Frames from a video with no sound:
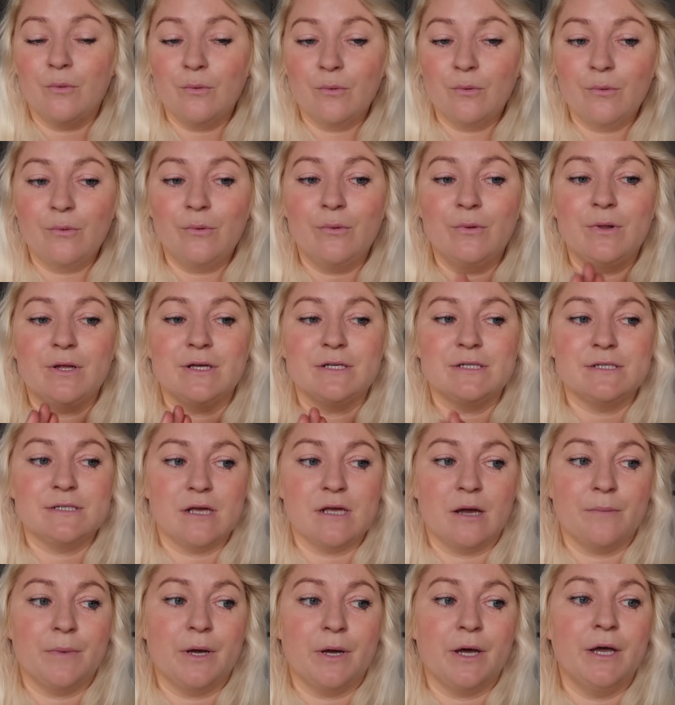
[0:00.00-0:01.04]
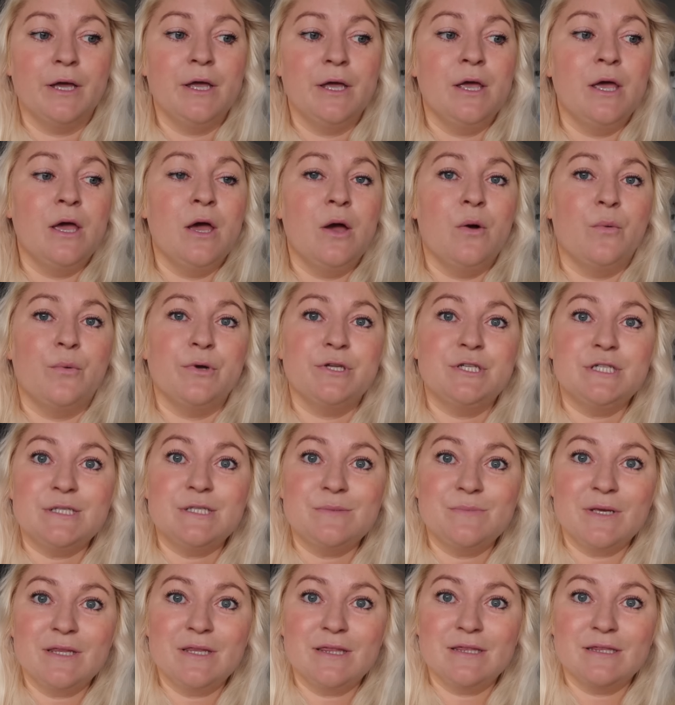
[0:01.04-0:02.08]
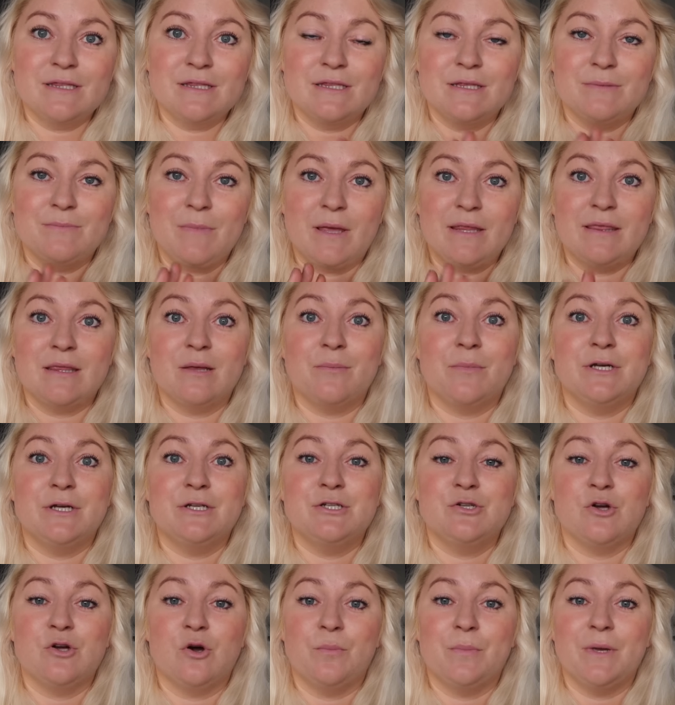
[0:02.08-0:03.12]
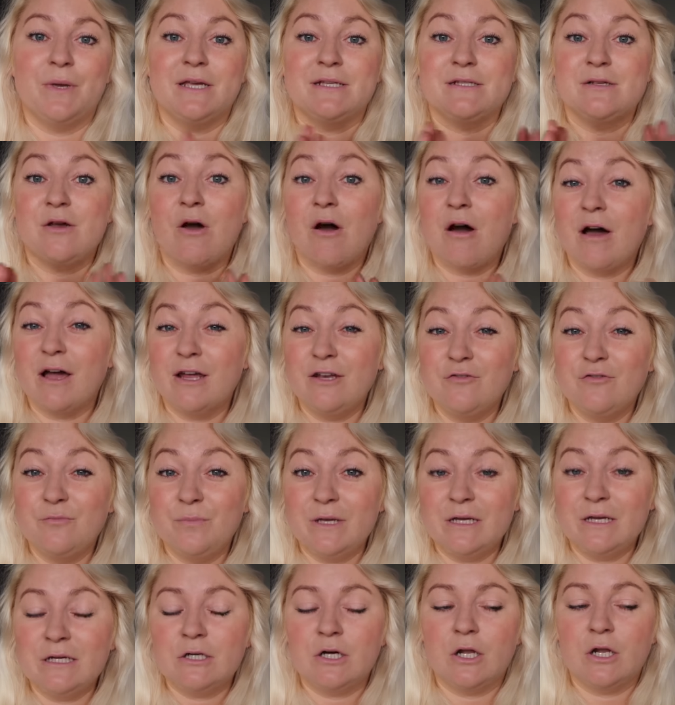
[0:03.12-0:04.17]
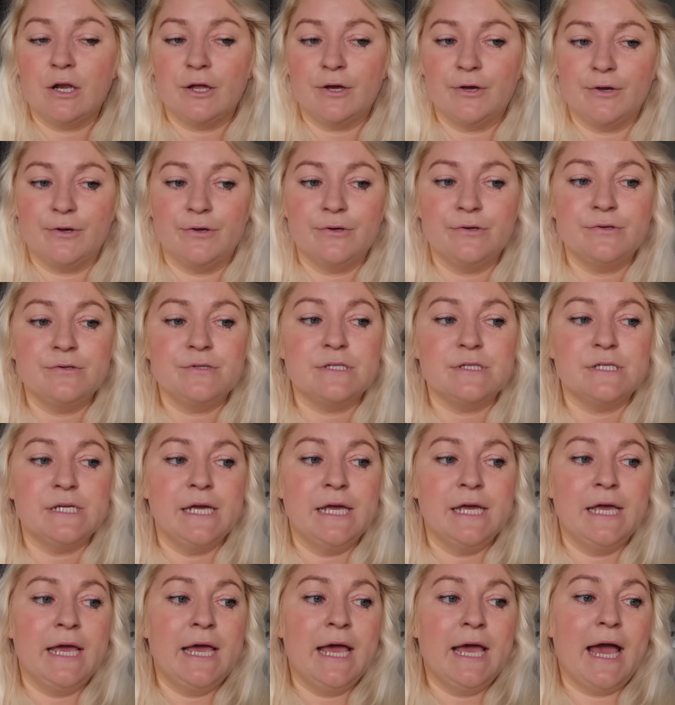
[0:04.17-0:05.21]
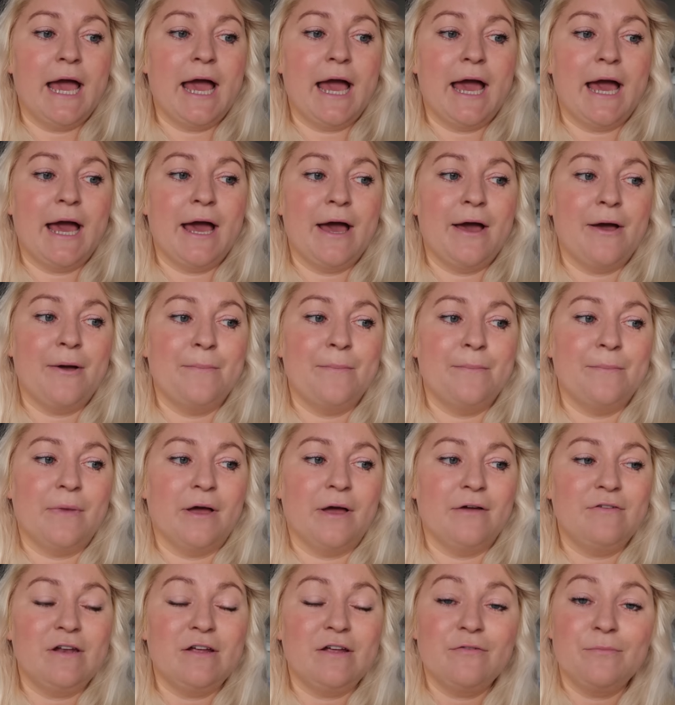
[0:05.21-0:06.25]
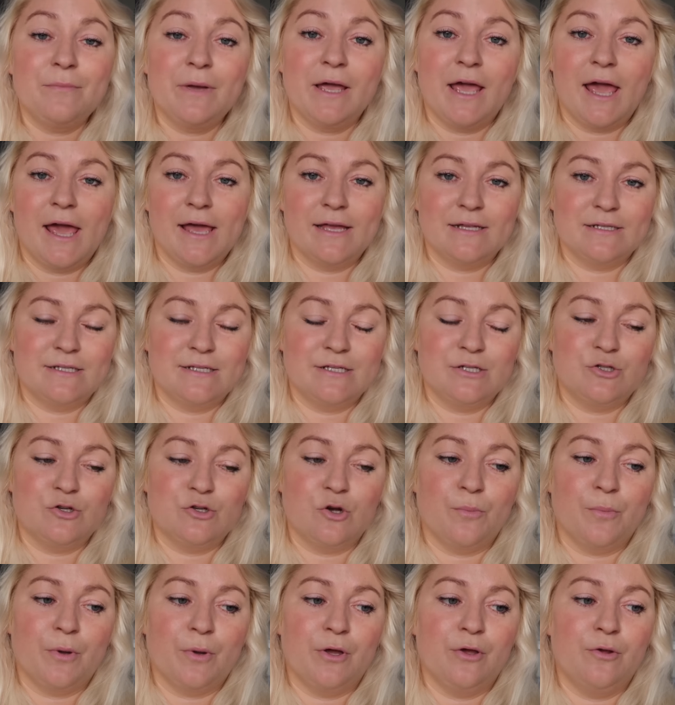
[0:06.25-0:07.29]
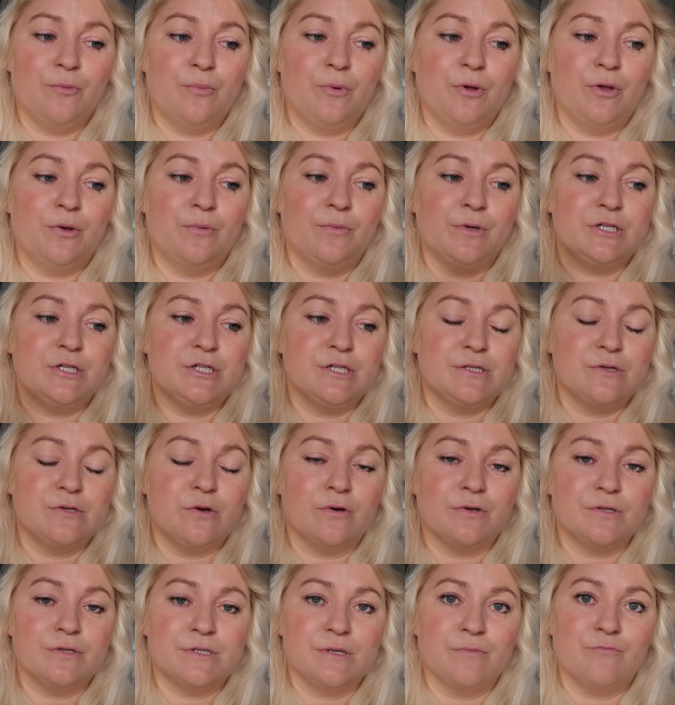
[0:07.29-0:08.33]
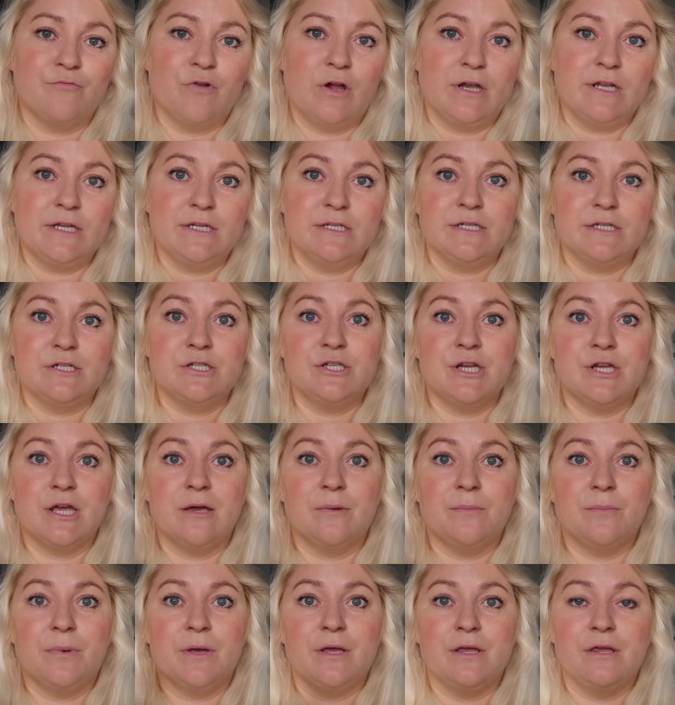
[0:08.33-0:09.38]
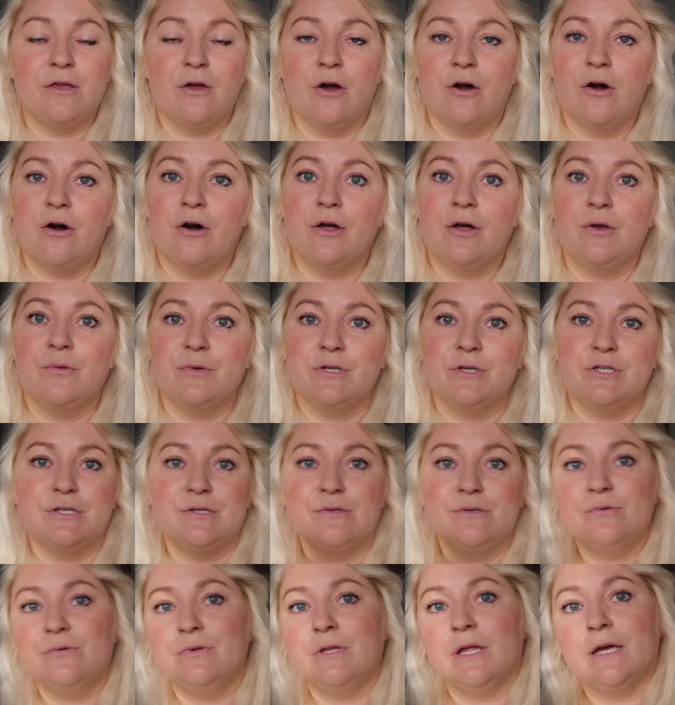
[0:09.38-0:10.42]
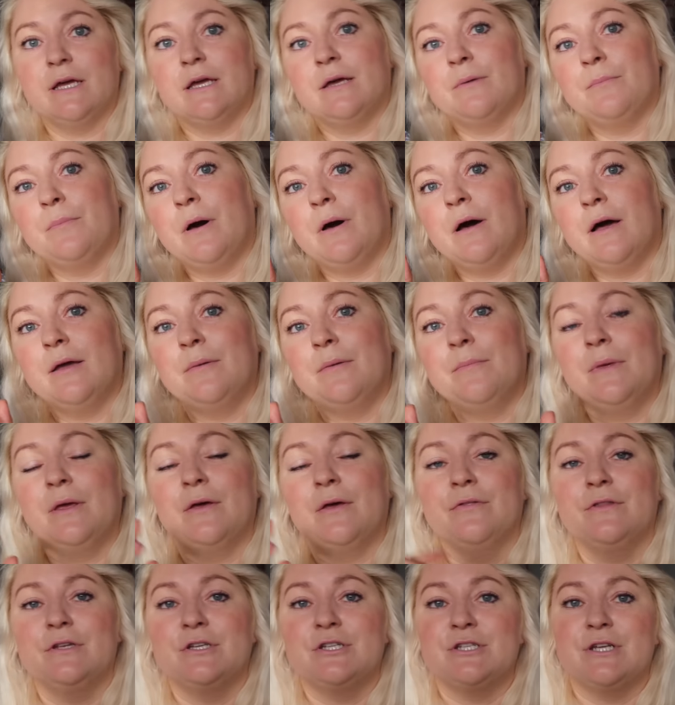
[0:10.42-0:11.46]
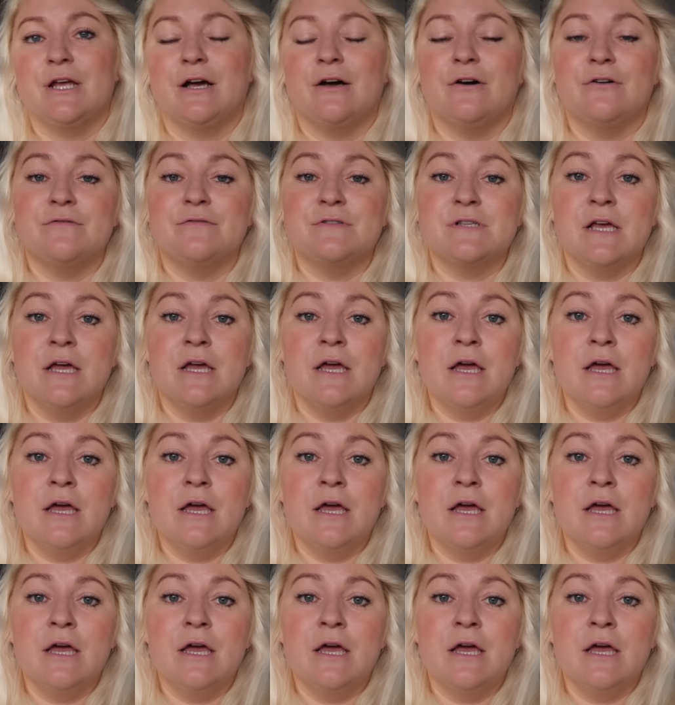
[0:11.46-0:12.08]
all summer, which has meant that my shop has kind of been closed. I've left my Etsy shop open, which has got some ready to ship yarn, which is all like behind me on the shelves,